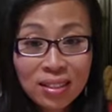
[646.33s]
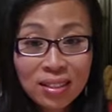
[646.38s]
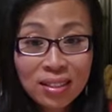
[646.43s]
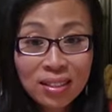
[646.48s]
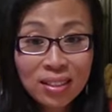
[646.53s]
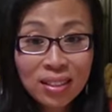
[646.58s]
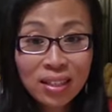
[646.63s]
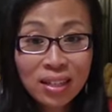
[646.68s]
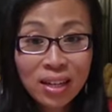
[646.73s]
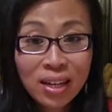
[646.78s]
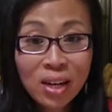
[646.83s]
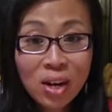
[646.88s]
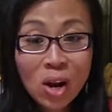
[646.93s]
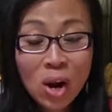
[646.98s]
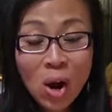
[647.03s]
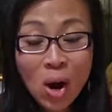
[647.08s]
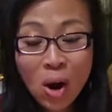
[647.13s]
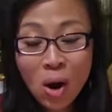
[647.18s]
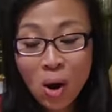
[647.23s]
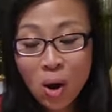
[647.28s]
See that?
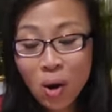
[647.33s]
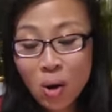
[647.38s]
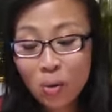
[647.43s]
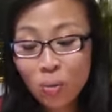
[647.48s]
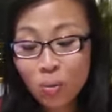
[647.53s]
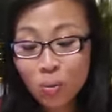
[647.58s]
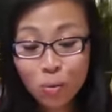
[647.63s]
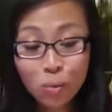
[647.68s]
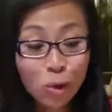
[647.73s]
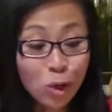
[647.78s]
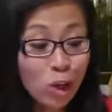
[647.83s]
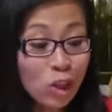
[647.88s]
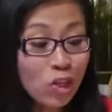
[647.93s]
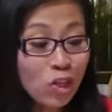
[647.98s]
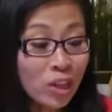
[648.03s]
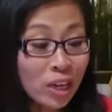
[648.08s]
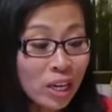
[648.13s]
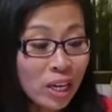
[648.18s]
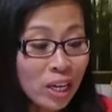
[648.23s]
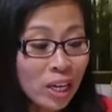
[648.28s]
Good
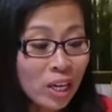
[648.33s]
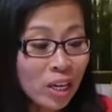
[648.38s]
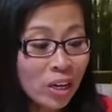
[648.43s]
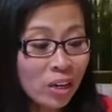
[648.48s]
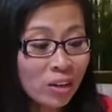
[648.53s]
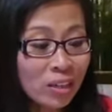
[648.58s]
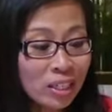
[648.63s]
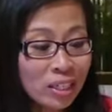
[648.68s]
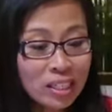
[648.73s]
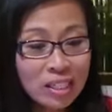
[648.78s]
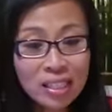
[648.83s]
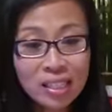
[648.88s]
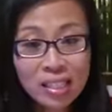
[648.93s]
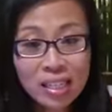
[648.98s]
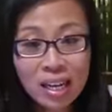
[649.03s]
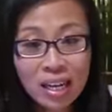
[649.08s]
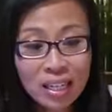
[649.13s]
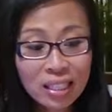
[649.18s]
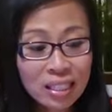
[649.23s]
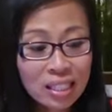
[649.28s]
thing here is
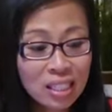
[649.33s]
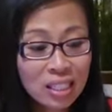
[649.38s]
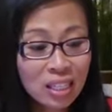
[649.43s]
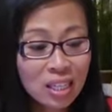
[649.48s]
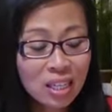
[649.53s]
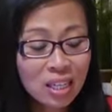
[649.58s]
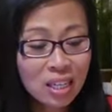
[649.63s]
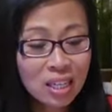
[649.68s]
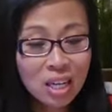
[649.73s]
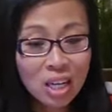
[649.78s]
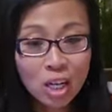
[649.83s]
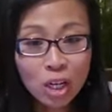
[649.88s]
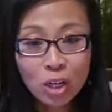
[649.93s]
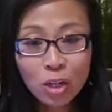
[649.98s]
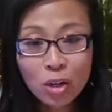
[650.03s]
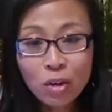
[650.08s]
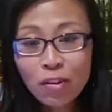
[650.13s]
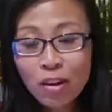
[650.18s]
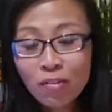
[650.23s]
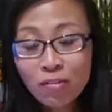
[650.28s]
that, you
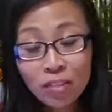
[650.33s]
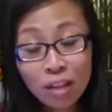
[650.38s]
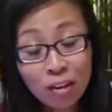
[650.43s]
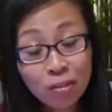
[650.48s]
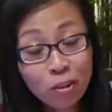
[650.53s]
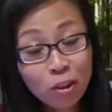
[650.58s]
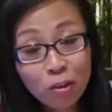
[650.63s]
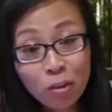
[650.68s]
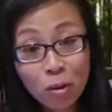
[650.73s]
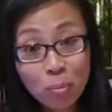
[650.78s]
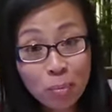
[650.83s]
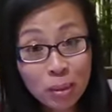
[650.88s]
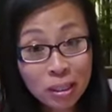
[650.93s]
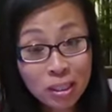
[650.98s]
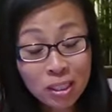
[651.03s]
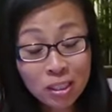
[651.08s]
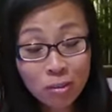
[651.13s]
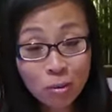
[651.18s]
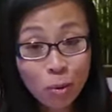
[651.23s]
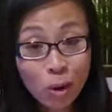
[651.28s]
know, if you have leftover
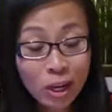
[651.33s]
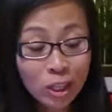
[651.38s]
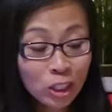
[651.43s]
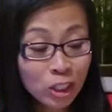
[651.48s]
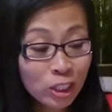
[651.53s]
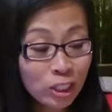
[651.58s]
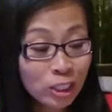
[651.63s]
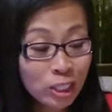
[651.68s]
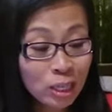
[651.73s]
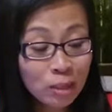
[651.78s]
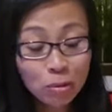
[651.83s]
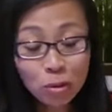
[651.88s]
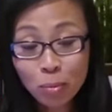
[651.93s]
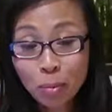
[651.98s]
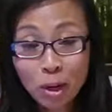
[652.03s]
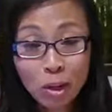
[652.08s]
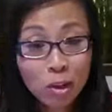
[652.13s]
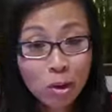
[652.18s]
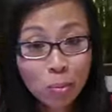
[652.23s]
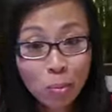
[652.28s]
bits of washi tapes from
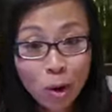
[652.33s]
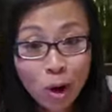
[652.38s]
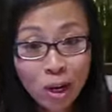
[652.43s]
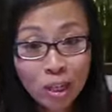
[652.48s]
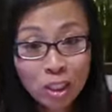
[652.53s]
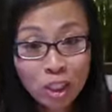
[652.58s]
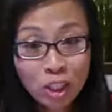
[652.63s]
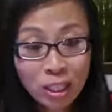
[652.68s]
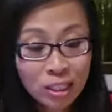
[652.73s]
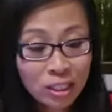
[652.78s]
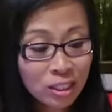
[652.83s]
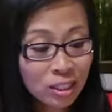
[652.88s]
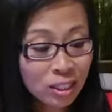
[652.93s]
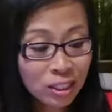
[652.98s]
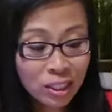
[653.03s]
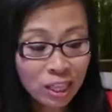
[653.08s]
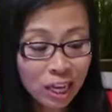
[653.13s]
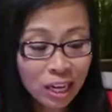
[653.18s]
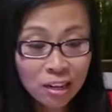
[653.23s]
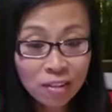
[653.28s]
other projects,
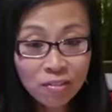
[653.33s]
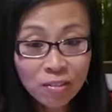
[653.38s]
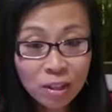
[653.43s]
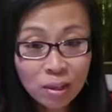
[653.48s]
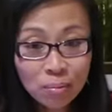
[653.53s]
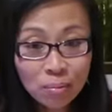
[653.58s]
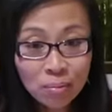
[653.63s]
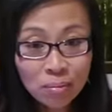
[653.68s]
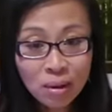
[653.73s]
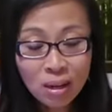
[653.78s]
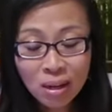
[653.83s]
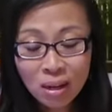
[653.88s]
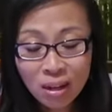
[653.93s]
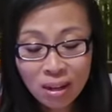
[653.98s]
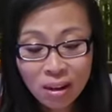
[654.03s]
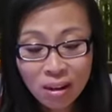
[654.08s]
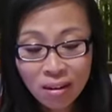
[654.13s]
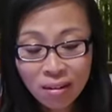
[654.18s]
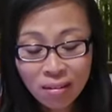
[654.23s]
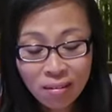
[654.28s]
save them,
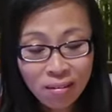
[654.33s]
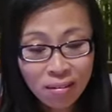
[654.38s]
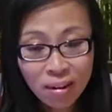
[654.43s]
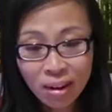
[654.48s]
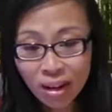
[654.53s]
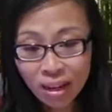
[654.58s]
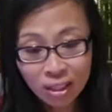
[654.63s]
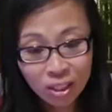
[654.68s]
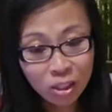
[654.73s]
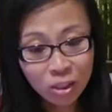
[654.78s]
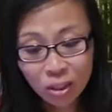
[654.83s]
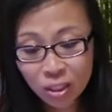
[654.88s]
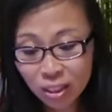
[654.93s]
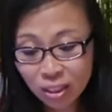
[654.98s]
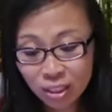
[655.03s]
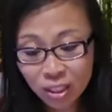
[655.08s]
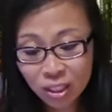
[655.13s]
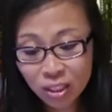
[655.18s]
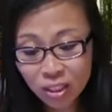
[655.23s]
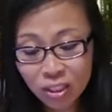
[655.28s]
and you
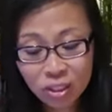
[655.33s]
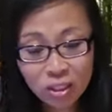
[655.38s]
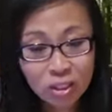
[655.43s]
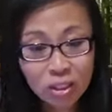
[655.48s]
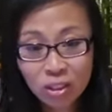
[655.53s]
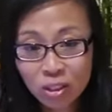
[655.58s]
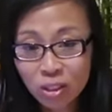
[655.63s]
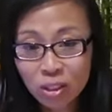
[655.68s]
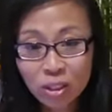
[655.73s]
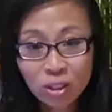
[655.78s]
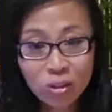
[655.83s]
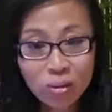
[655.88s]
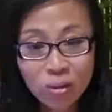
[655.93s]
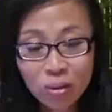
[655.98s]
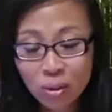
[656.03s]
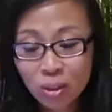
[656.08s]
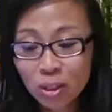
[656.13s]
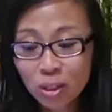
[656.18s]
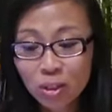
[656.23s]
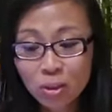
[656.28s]
can just, you know,
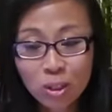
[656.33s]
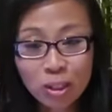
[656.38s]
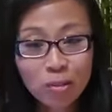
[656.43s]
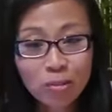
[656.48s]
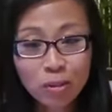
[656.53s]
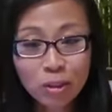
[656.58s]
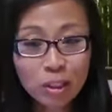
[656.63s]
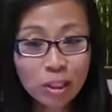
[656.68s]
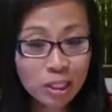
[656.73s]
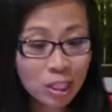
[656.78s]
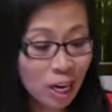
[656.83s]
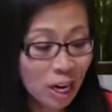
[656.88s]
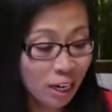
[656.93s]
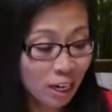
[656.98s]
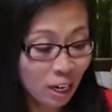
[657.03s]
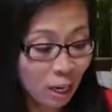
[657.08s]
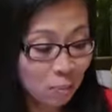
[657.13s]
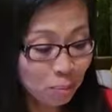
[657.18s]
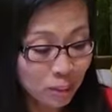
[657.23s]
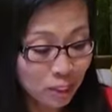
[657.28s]
use it for this kind
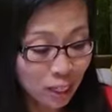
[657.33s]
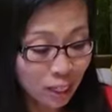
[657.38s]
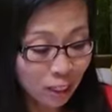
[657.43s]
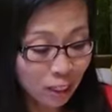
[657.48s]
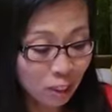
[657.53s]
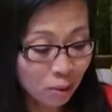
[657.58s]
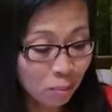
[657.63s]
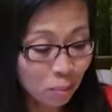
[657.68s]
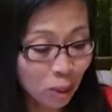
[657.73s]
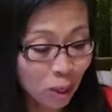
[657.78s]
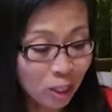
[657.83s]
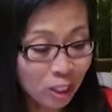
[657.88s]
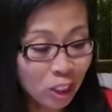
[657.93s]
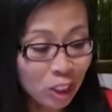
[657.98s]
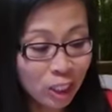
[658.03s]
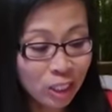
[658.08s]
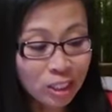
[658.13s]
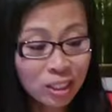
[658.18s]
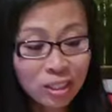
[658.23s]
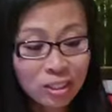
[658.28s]
of upcycling
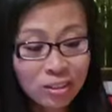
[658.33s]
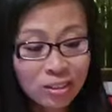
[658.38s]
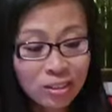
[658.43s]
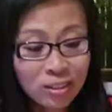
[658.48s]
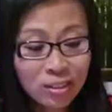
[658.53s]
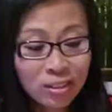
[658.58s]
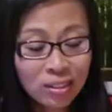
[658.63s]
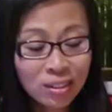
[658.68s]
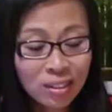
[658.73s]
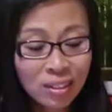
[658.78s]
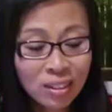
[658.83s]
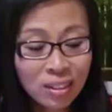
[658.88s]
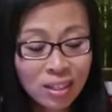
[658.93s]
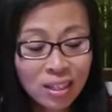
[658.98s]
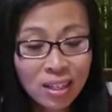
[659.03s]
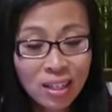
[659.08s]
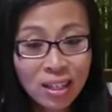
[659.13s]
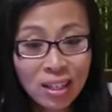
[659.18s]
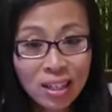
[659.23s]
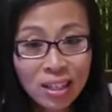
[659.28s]
project.
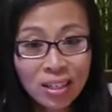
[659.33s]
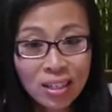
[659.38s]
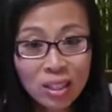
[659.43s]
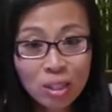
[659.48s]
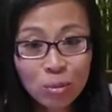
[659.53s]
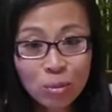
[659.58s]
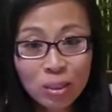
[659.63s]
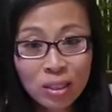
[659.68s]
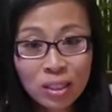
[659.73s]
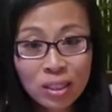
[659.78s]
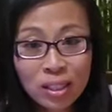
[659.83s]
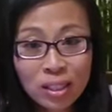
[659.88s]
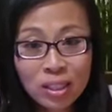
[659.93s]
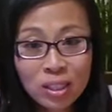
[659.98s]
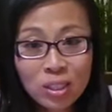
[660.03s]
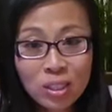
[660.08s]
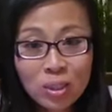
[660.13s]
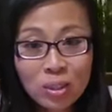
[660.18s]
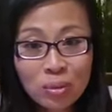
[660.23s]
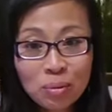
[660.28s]
This one is nice
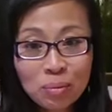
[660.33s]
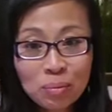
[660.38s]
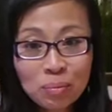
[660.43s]
too.